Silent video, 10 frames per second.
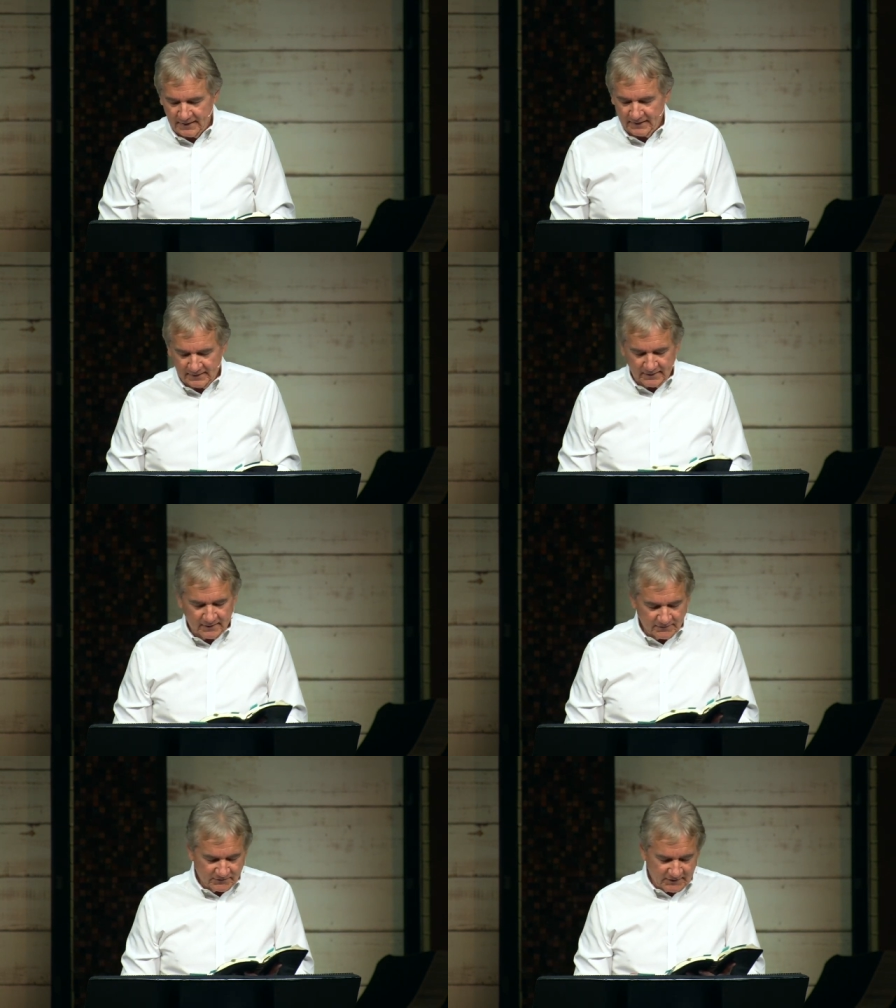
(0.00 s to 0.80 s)
And
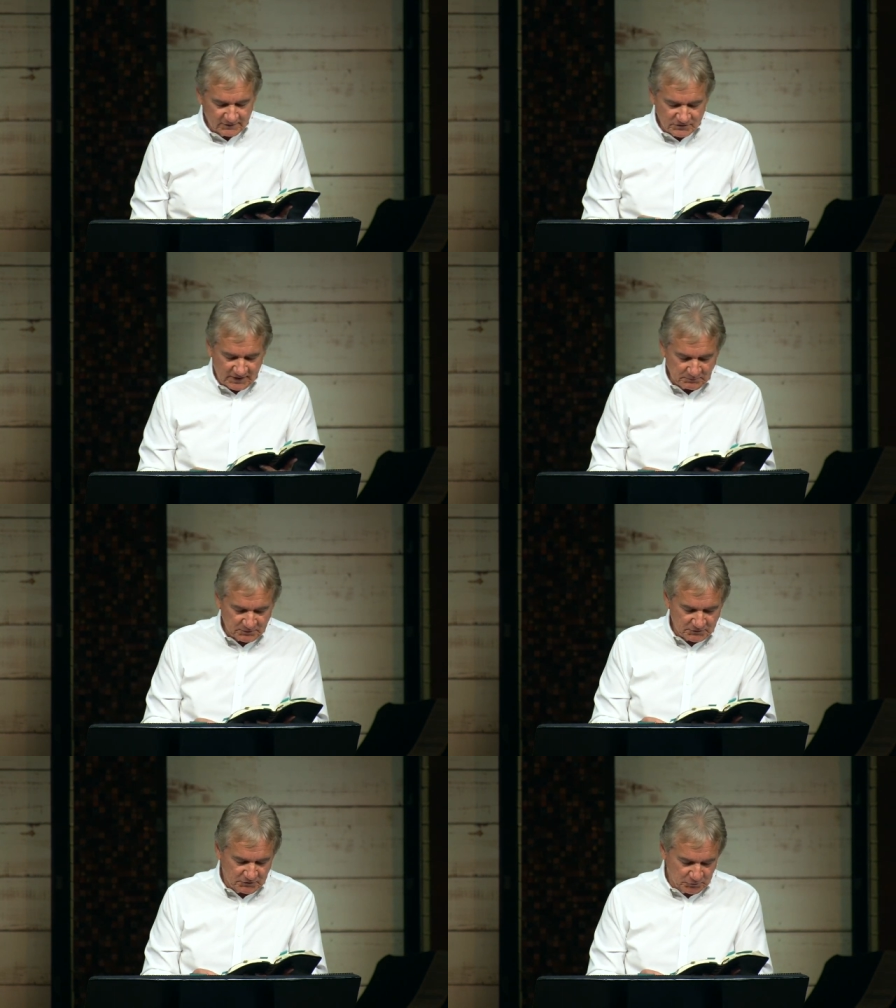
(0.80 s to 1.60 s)
in Isaiah
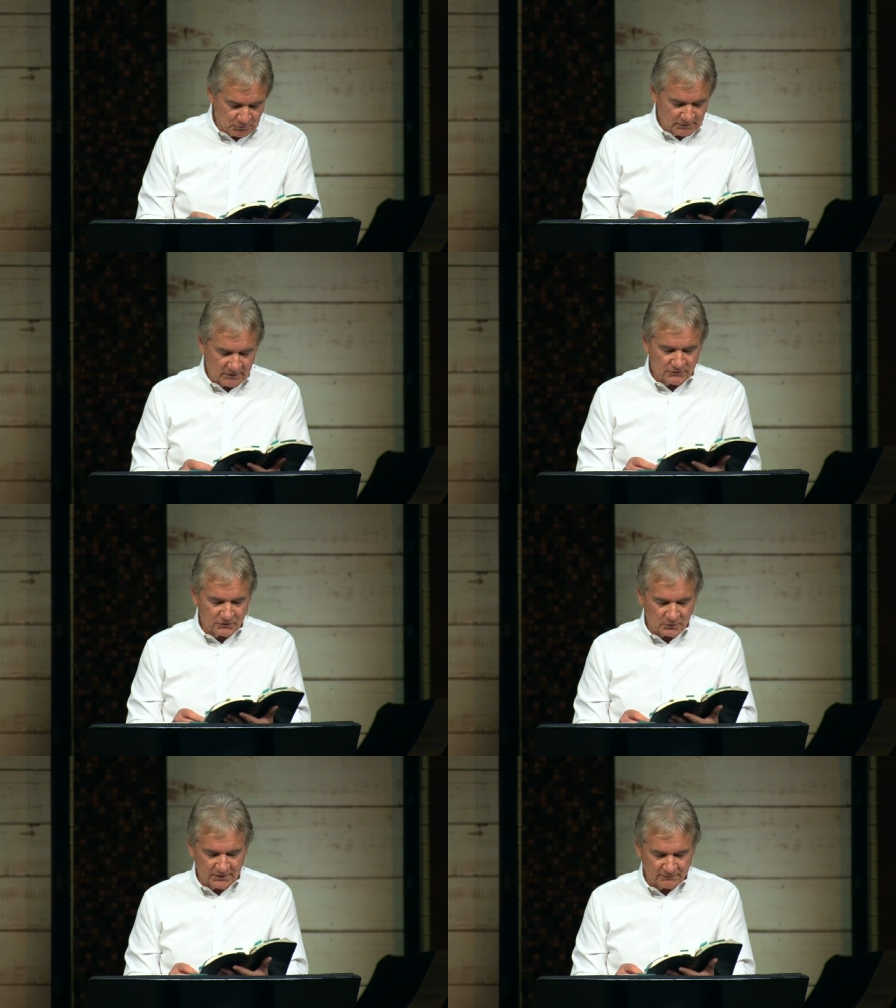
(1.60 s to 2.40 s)
chapter 2, I'll
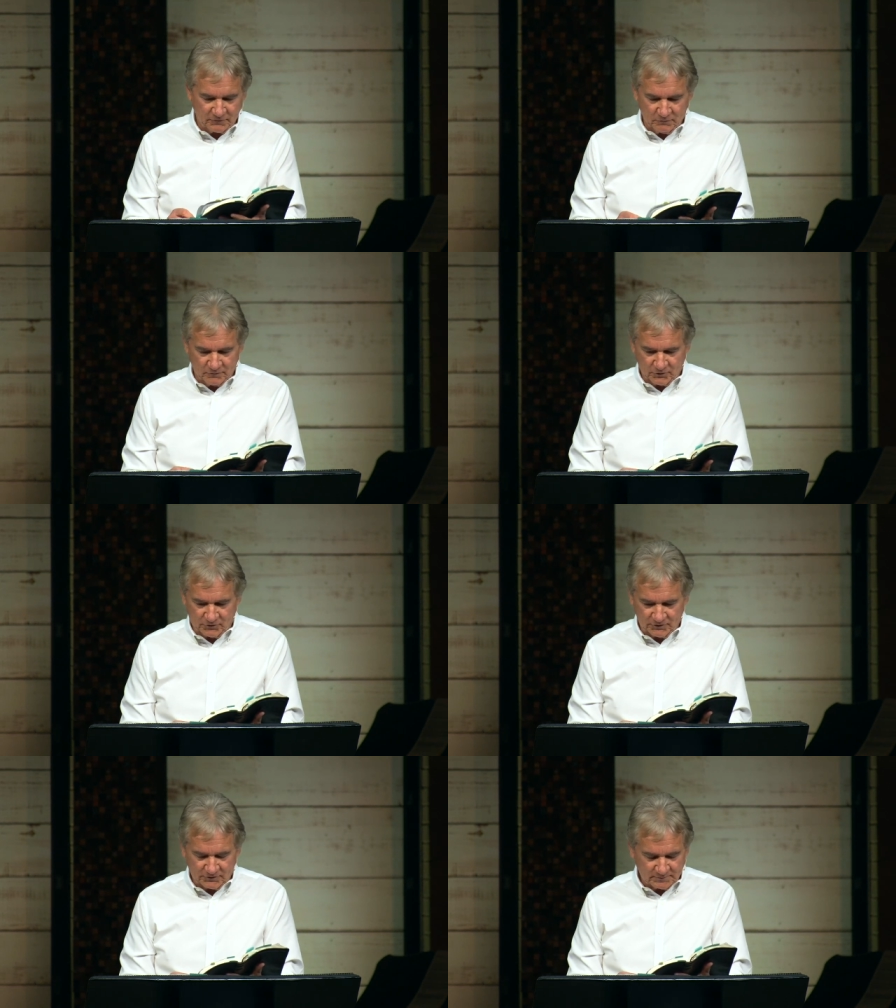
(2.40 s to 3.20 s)
just read a few
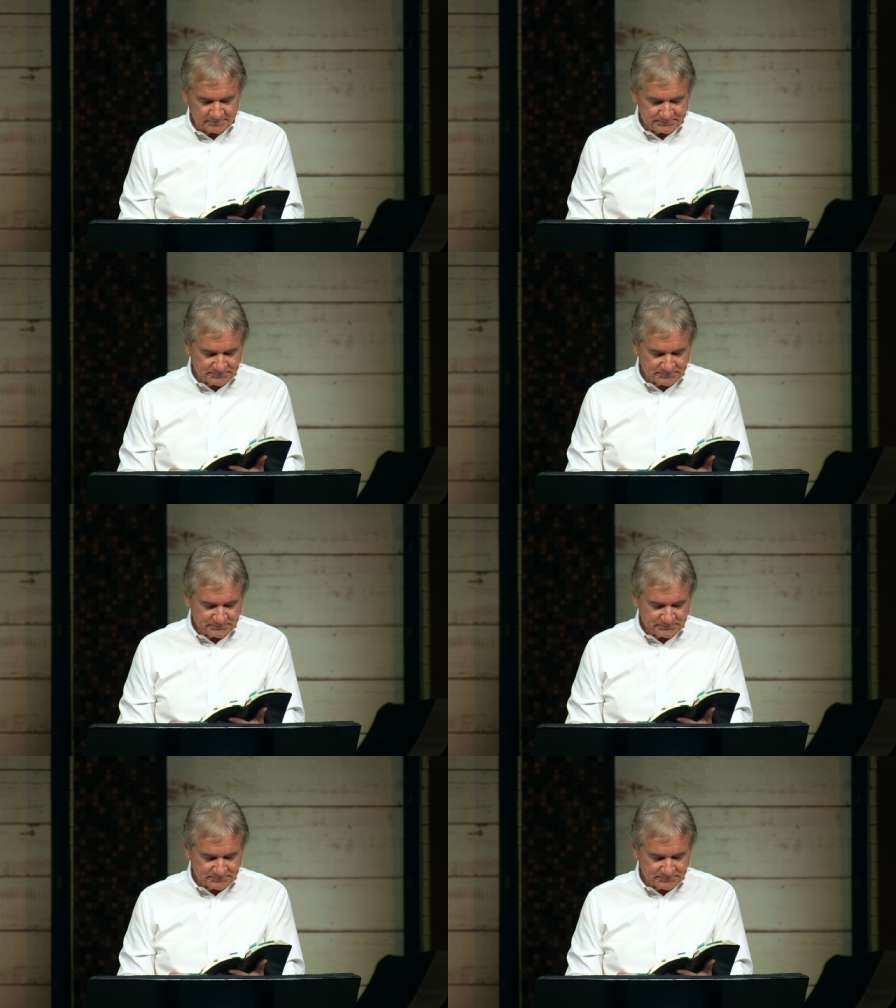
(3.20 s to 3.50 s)
verses.